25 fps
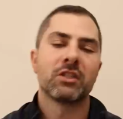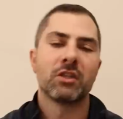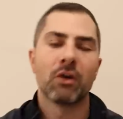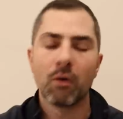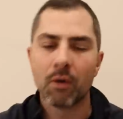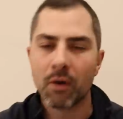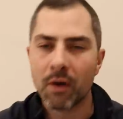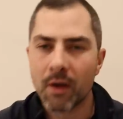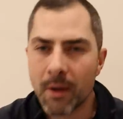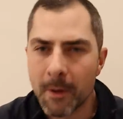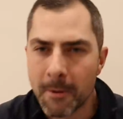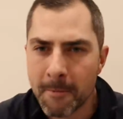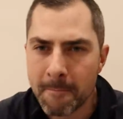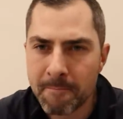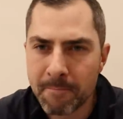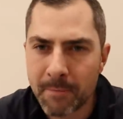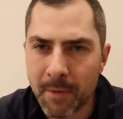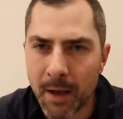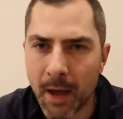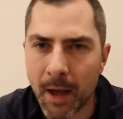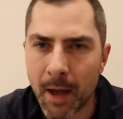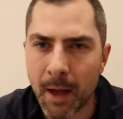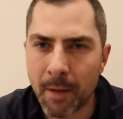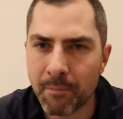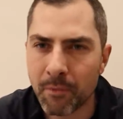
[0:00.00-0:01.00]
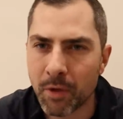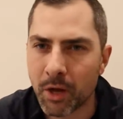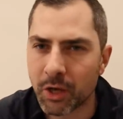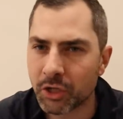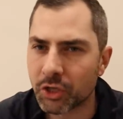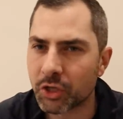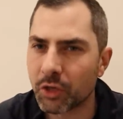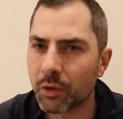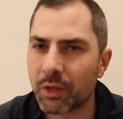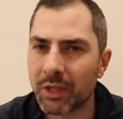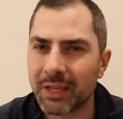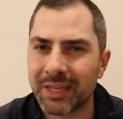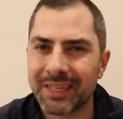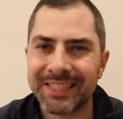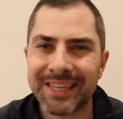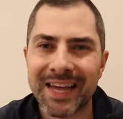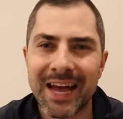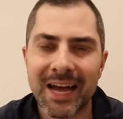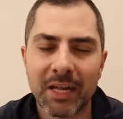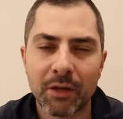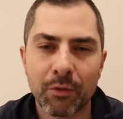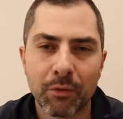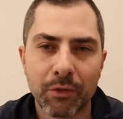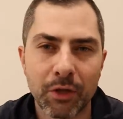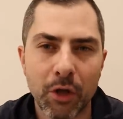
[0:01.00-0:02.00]
So uh, I'm not sure
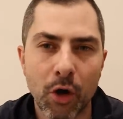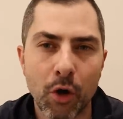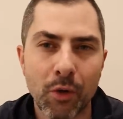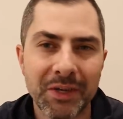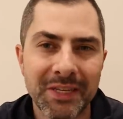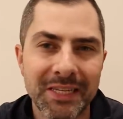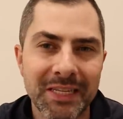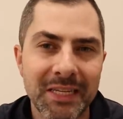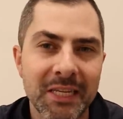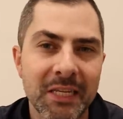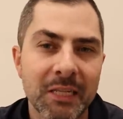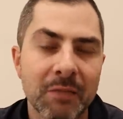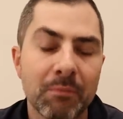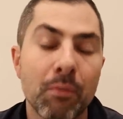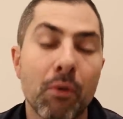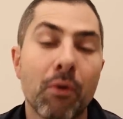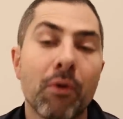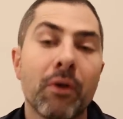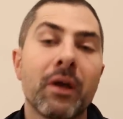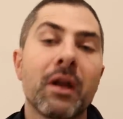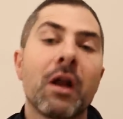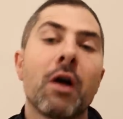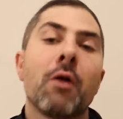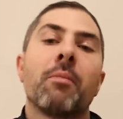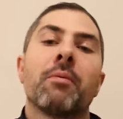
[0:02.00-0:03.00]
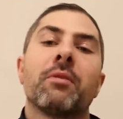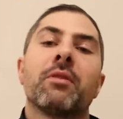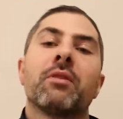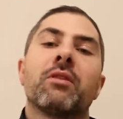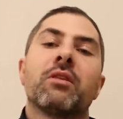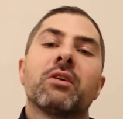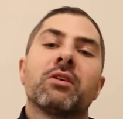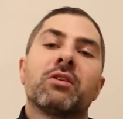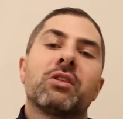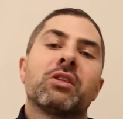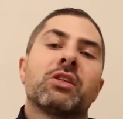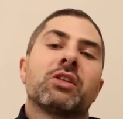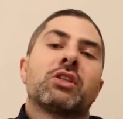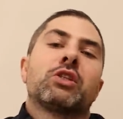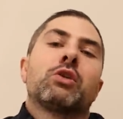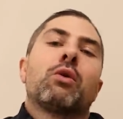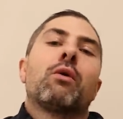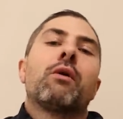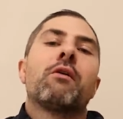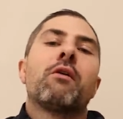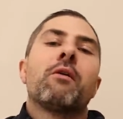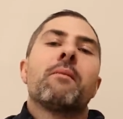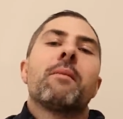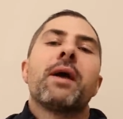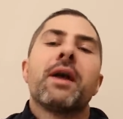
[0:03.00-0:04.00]
exactly what the OECD is pulling out, but the, the
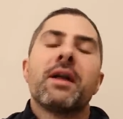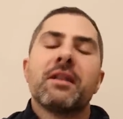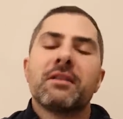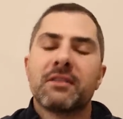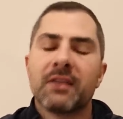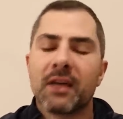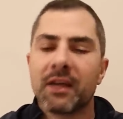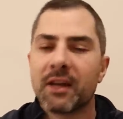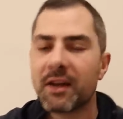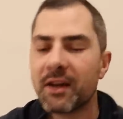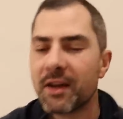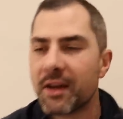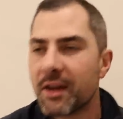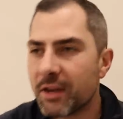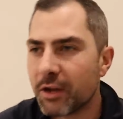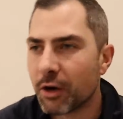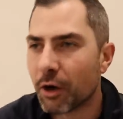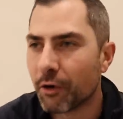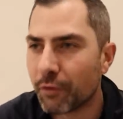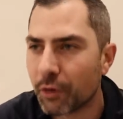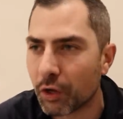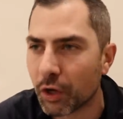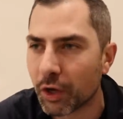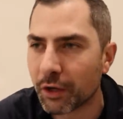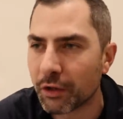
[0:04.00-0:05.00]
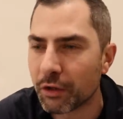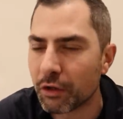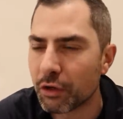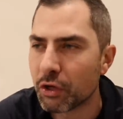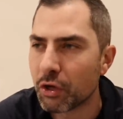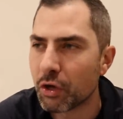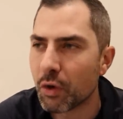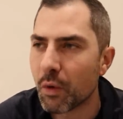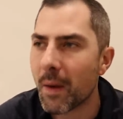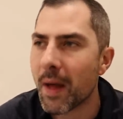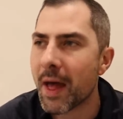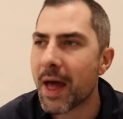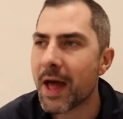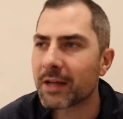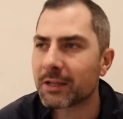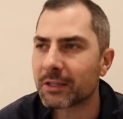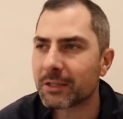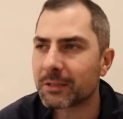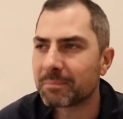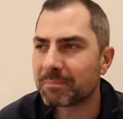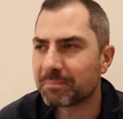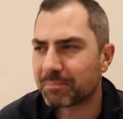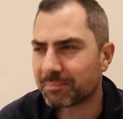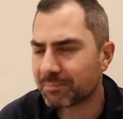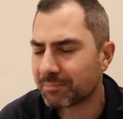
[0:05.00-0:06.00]
story remains that you know if you look at the
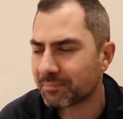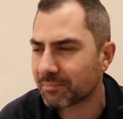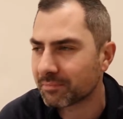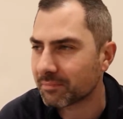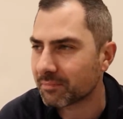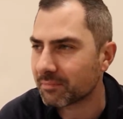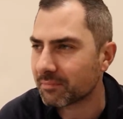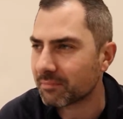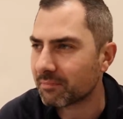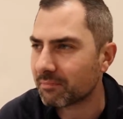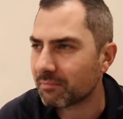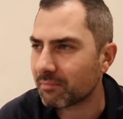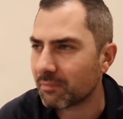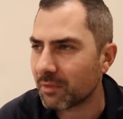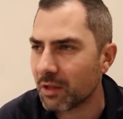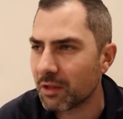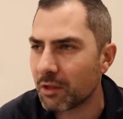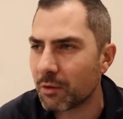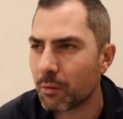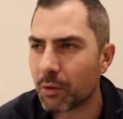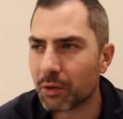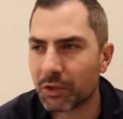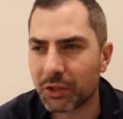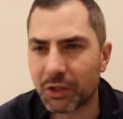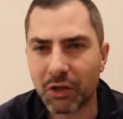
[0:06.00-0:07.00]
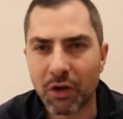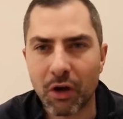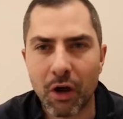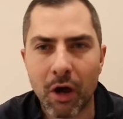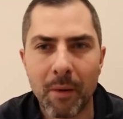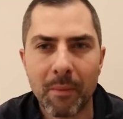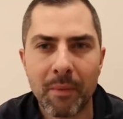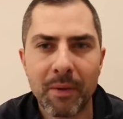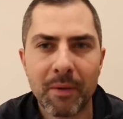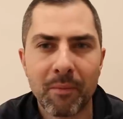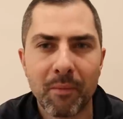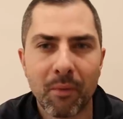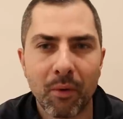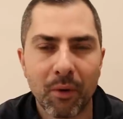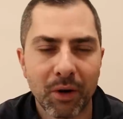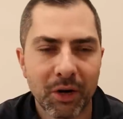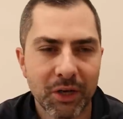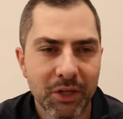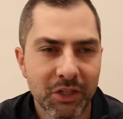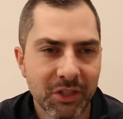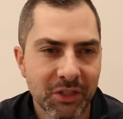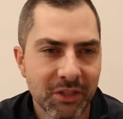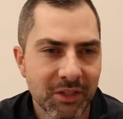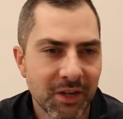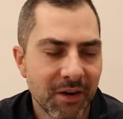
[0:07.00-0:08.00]
U.S the most common
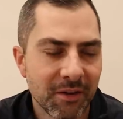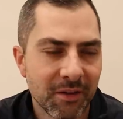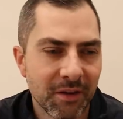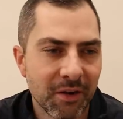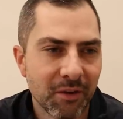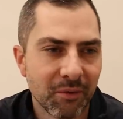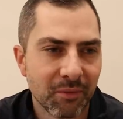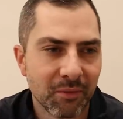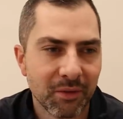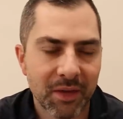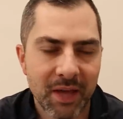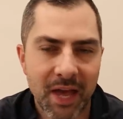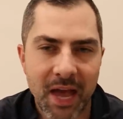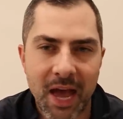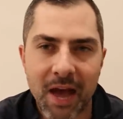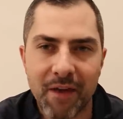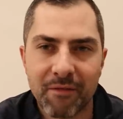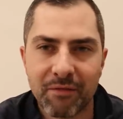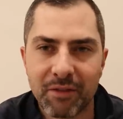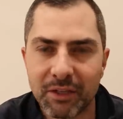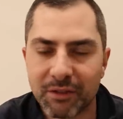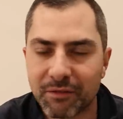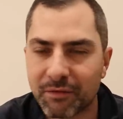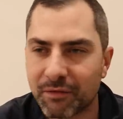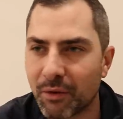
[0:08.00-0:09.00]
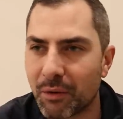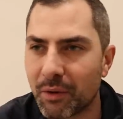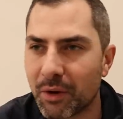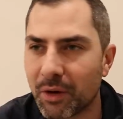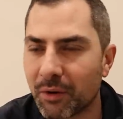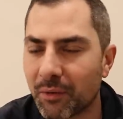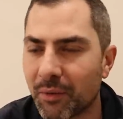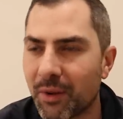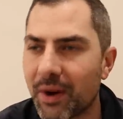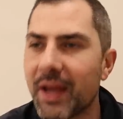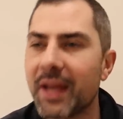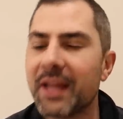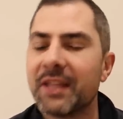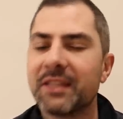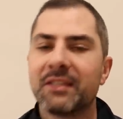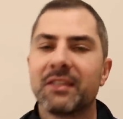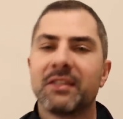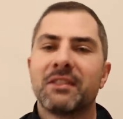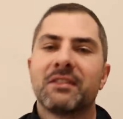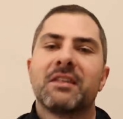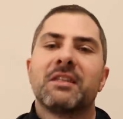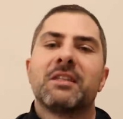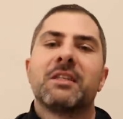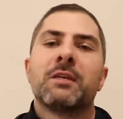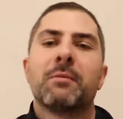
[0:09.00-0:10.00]
mortgages there, they don't really have these floating rates
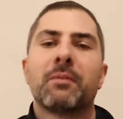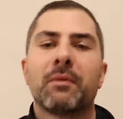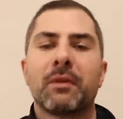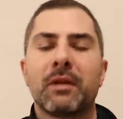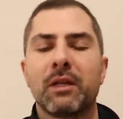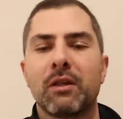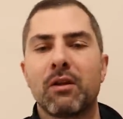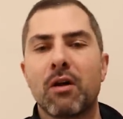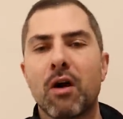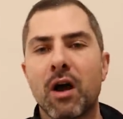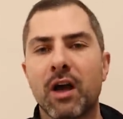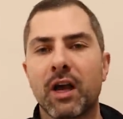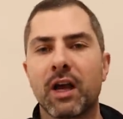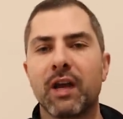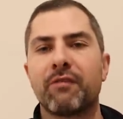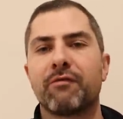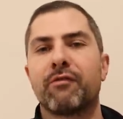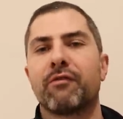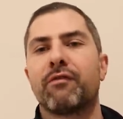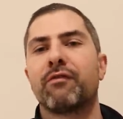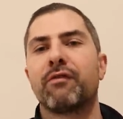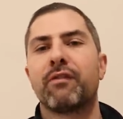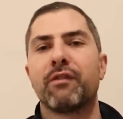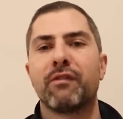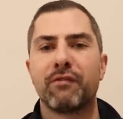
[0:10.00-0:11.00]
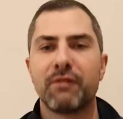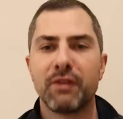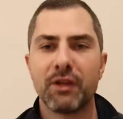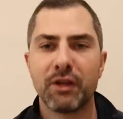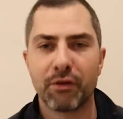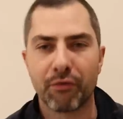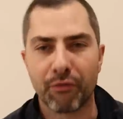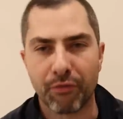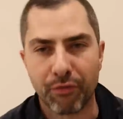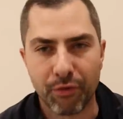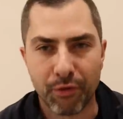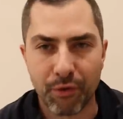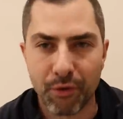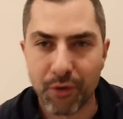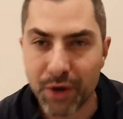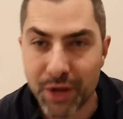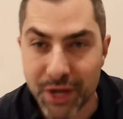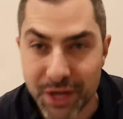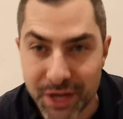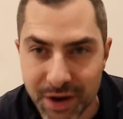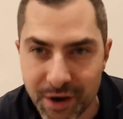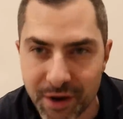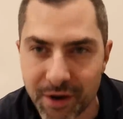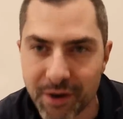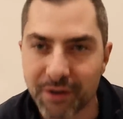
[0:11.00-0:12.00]
as they typically lock in for 15 or 30
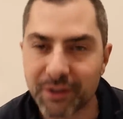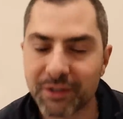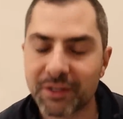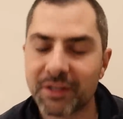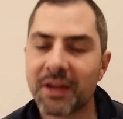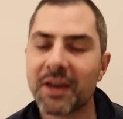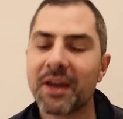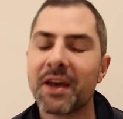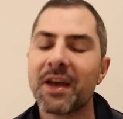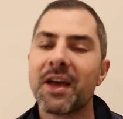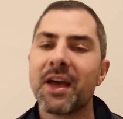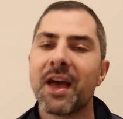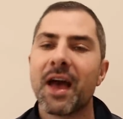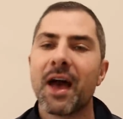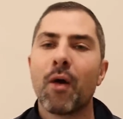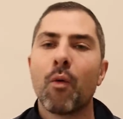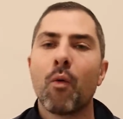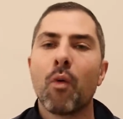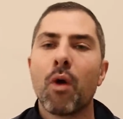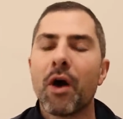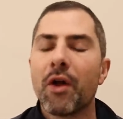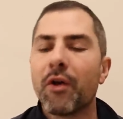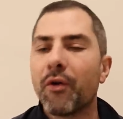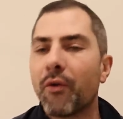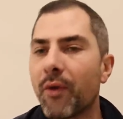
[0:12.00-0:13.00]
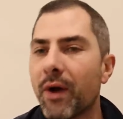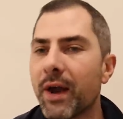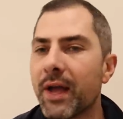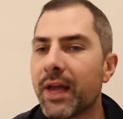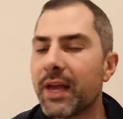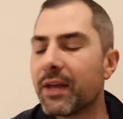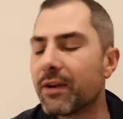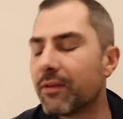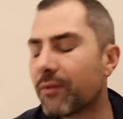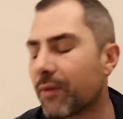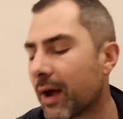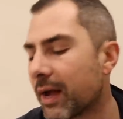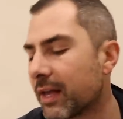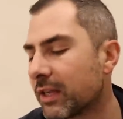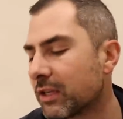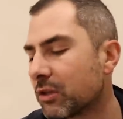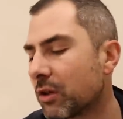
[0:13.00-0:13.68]
years at one rate, right?